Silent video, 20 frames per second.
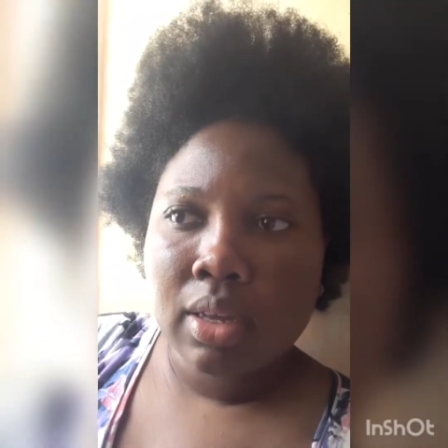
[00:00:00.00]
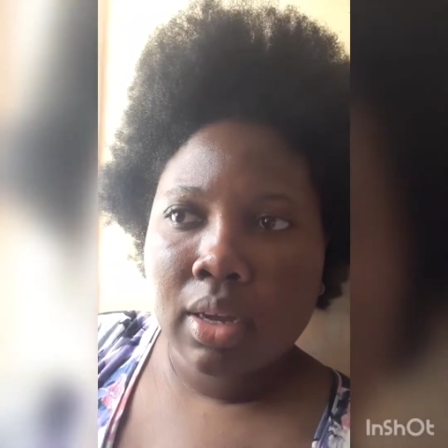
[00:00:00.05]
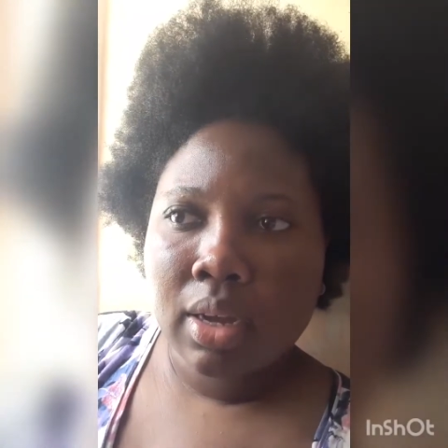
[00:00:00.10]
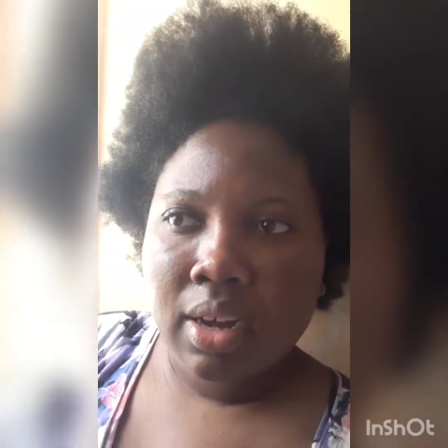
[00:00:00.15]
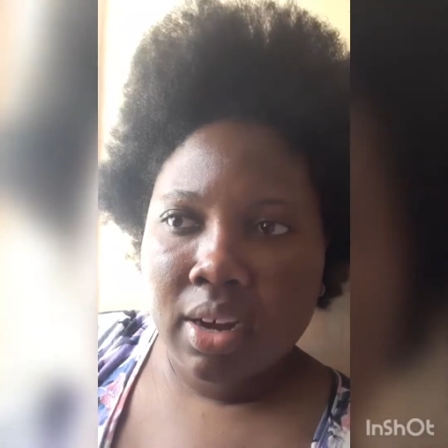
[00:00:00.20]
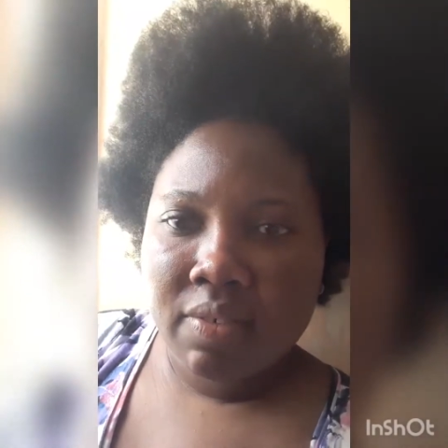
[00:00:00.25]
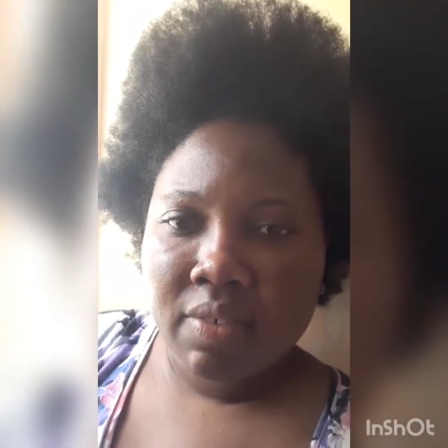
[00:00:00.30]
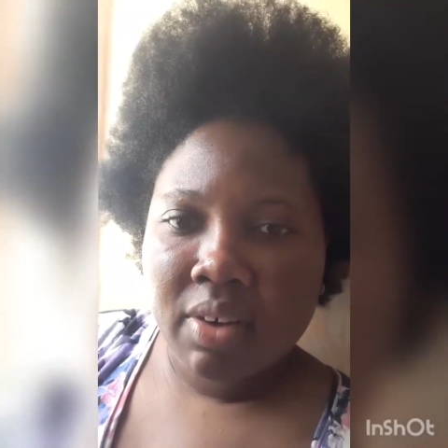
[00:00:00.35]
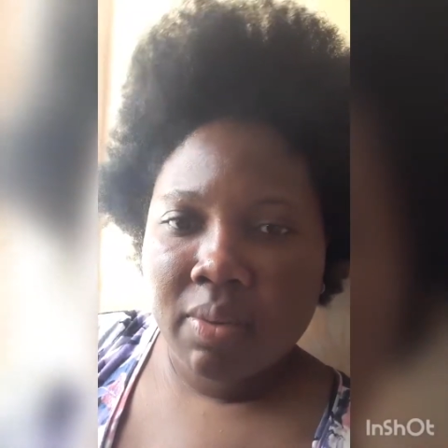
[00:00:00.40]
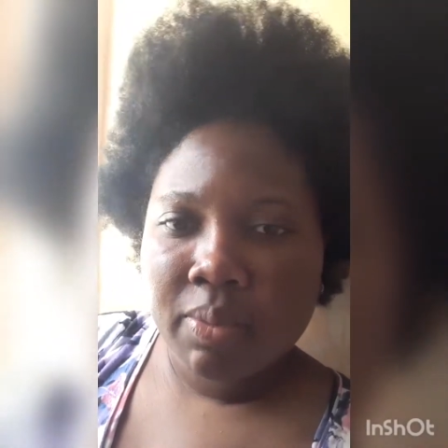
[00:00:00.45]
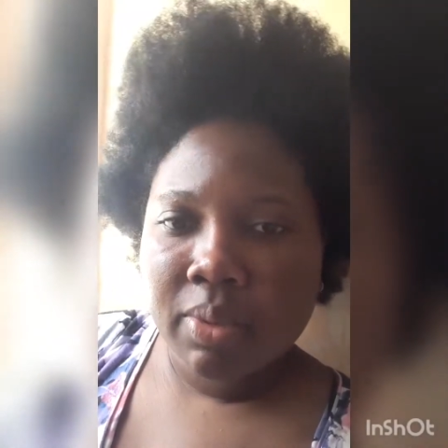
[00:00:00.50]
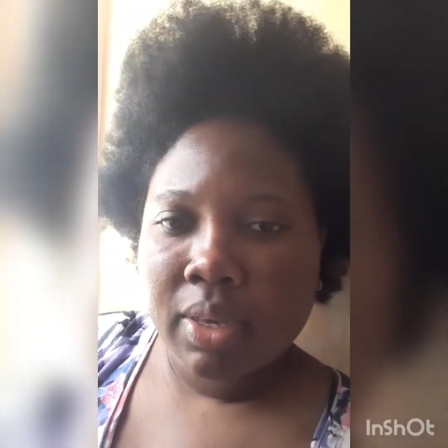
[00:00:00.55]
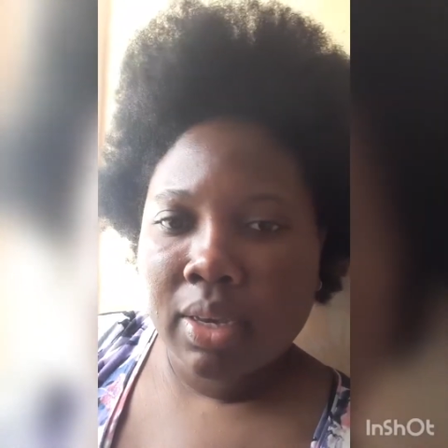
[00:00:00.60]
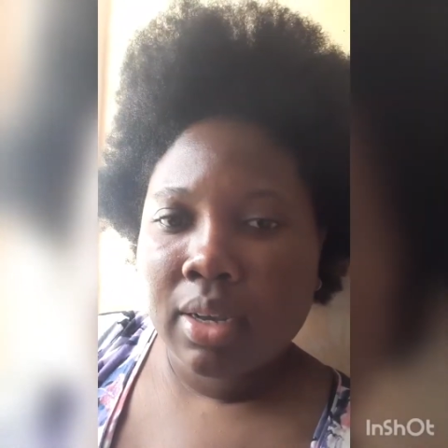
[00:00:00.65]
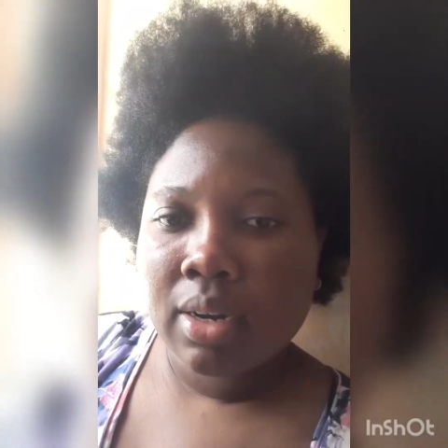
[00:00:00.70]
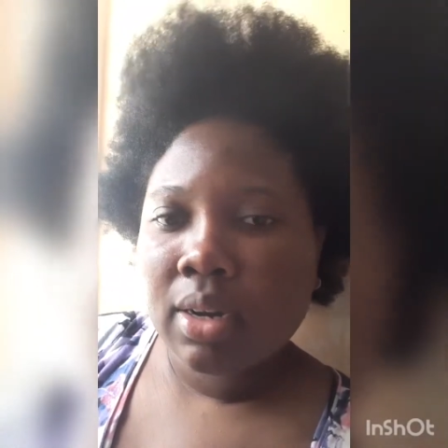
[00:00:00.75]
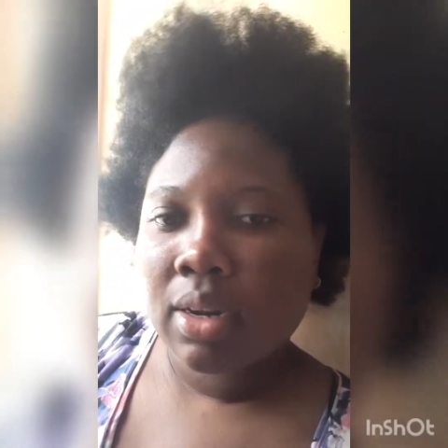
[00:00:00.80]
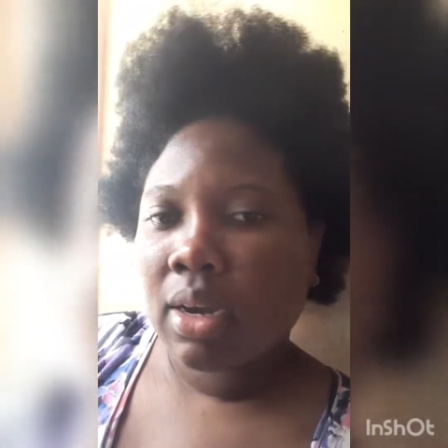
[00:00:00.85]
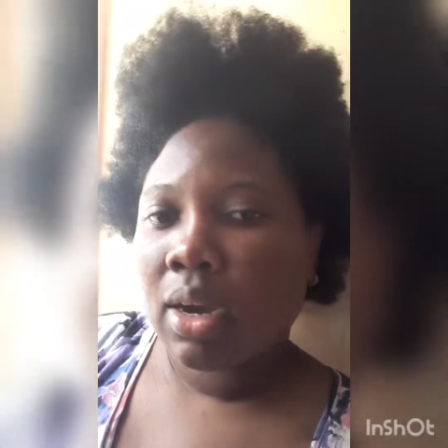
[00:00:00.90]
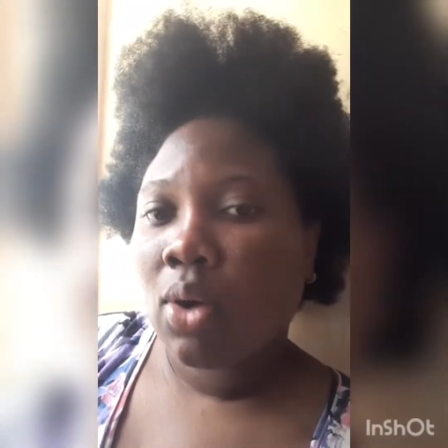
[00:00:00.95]
have a
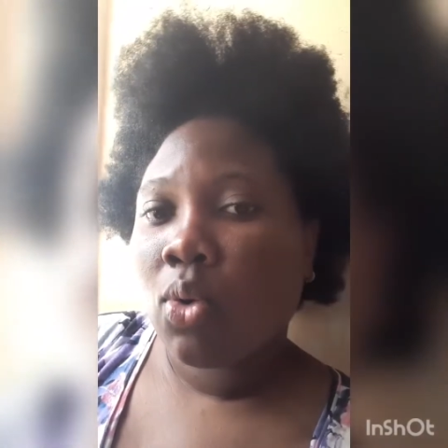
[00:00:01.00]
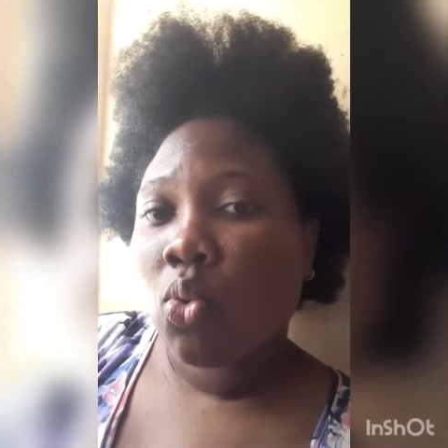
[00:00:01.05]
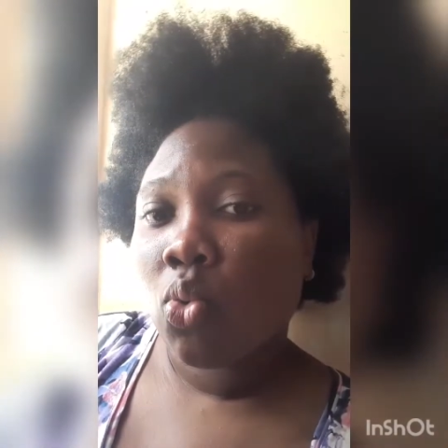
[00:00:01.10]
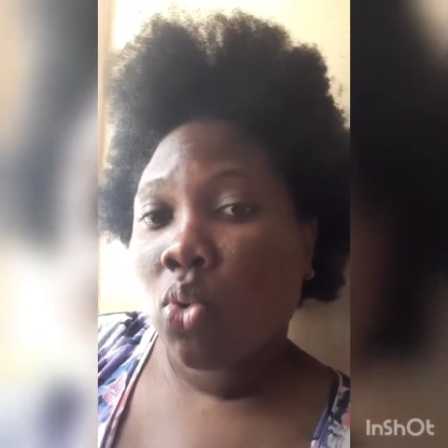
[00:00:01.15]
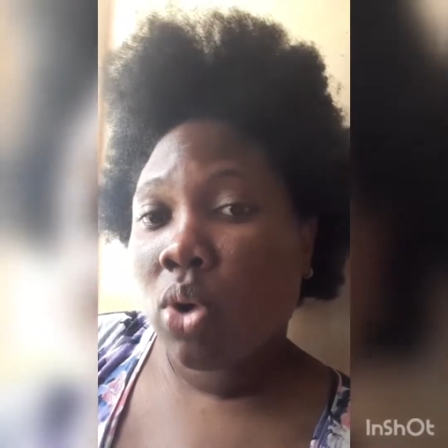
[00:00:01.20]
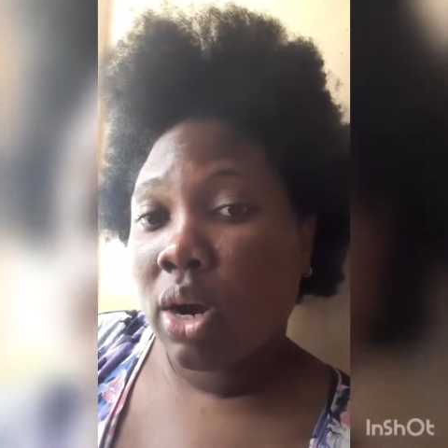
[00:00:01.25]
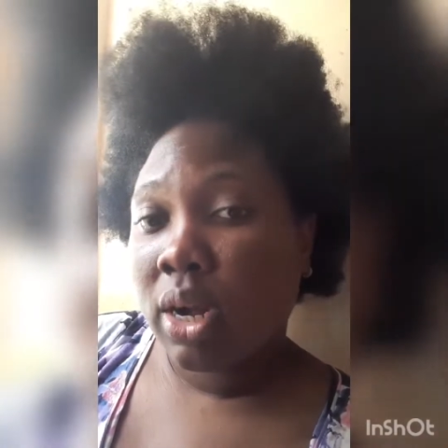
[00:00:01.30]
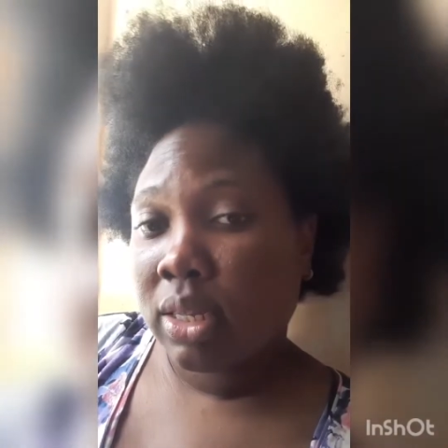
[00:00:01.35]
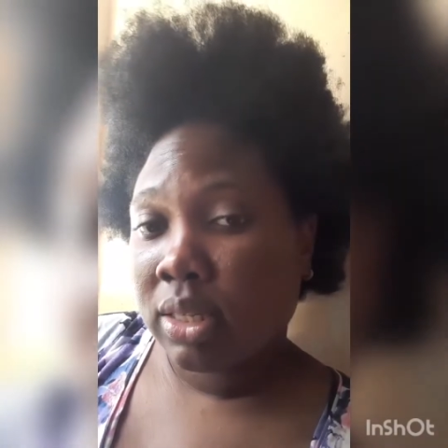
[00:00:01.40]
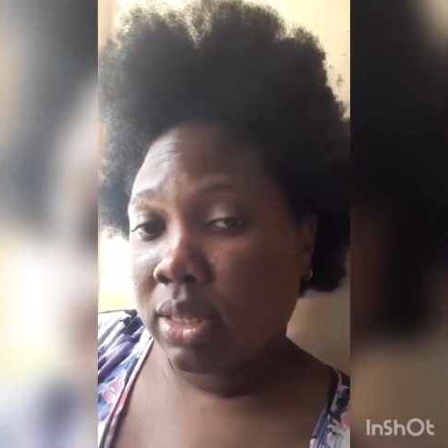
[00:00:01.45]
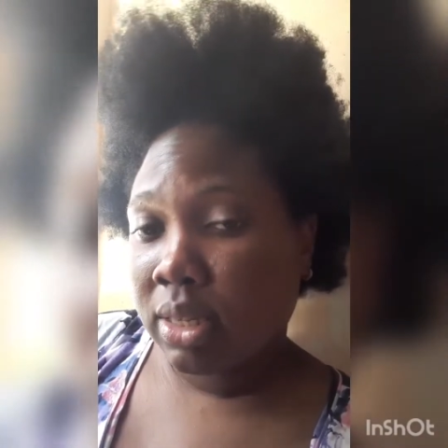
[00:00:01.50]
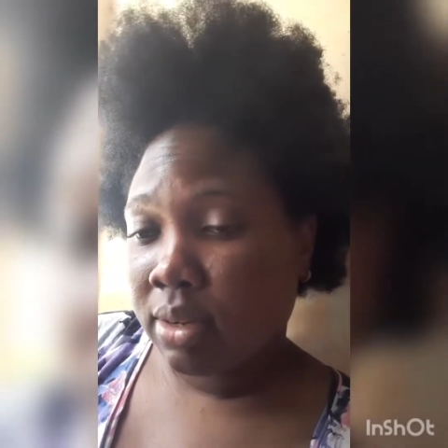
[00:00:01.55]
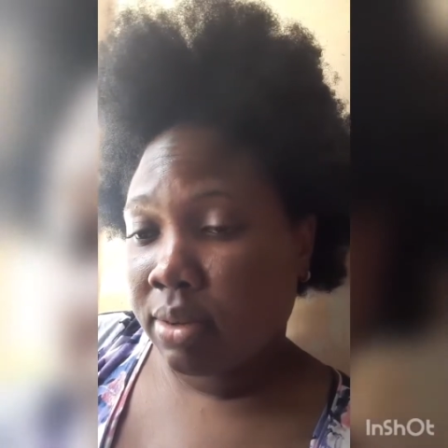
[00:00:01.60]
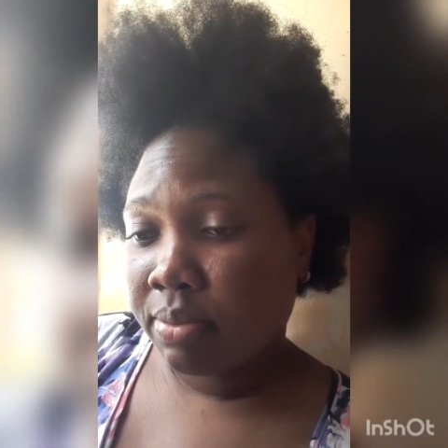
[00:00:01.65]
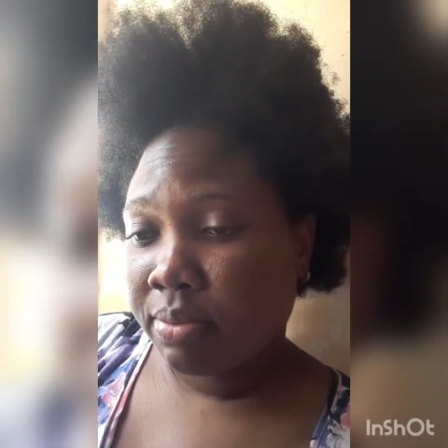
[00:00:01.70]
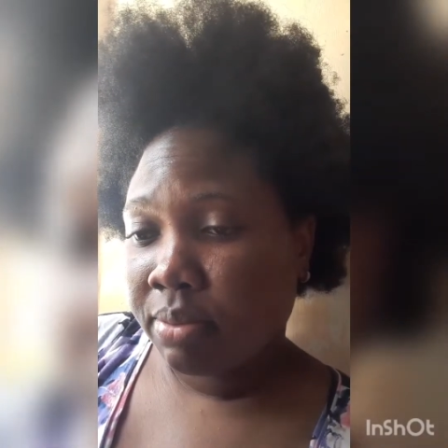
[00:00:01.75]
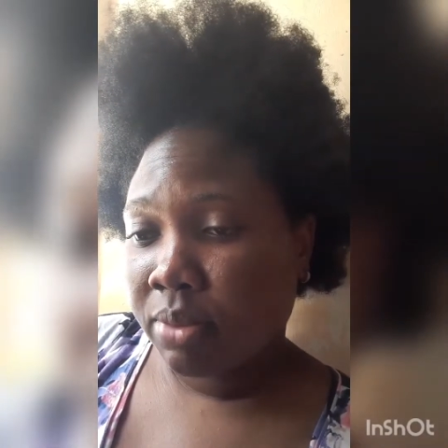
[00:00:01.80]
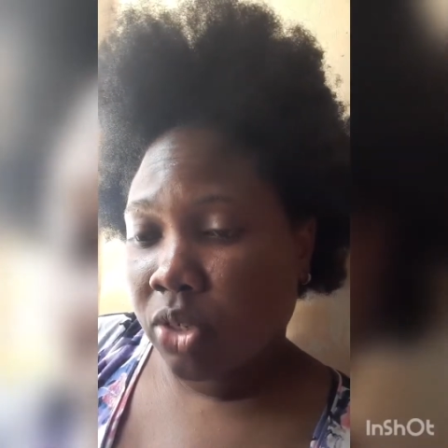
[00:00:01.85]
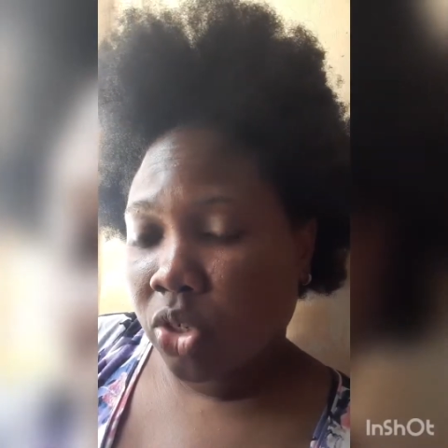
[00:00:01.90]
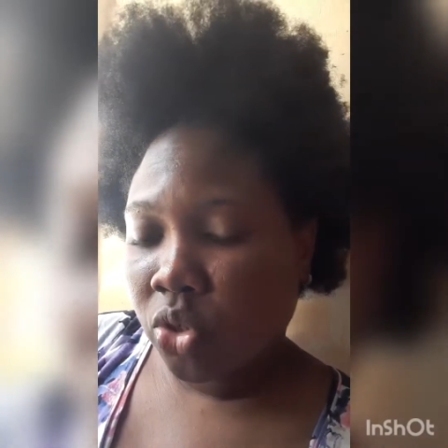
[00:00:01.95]
meal, I water
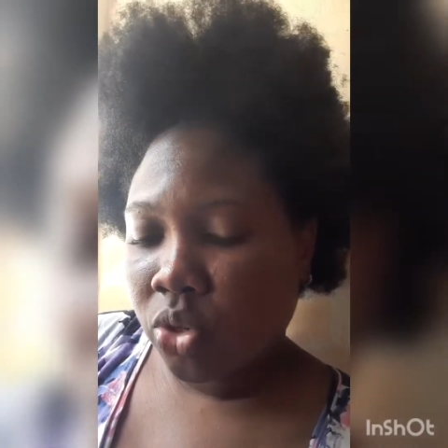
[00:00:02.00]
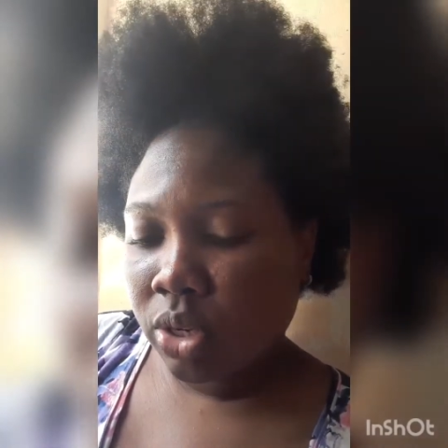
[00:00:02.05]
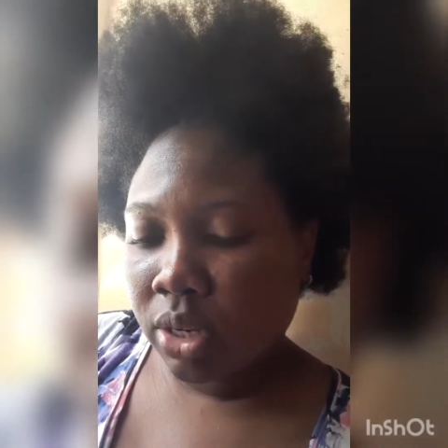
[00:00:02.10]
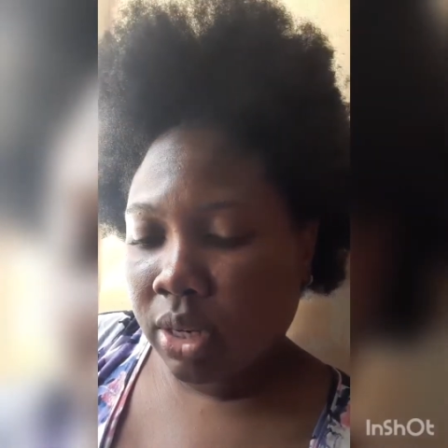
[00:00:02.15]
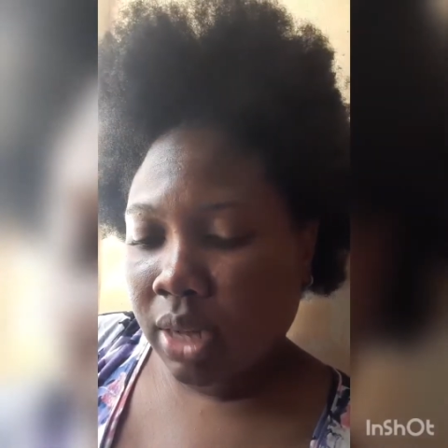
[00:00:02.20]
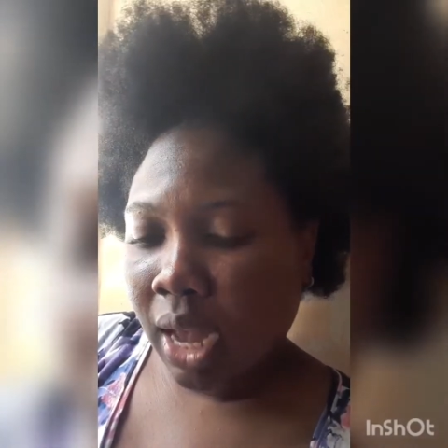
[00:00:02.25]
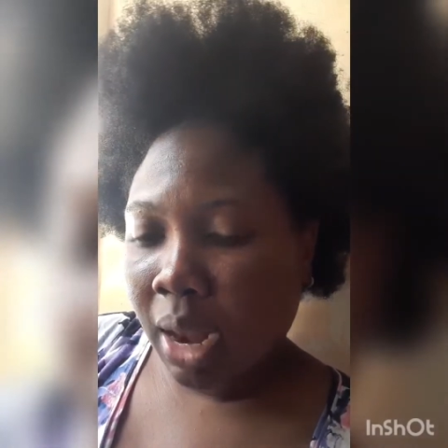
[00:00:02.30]
my drink.